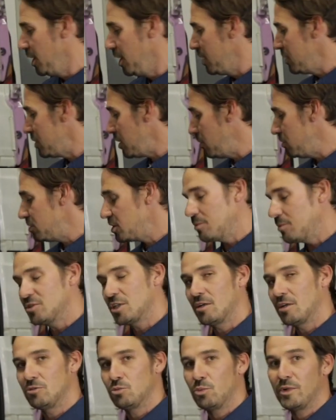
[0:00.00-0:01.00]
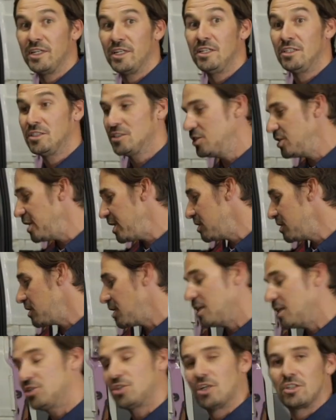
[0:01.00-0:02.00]
So sometimes we suggest that
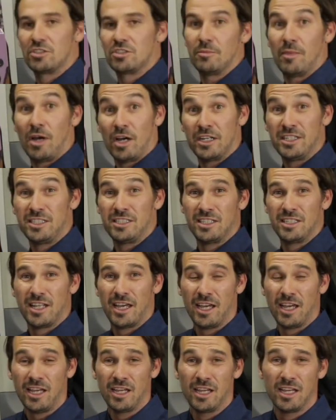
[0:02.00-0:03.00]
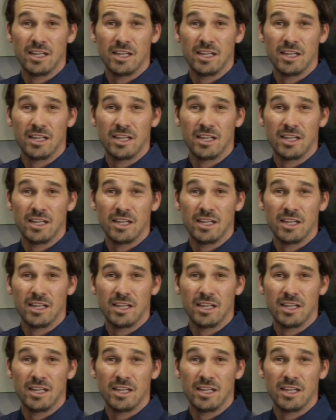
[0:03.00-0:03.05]
they chuck some ice in there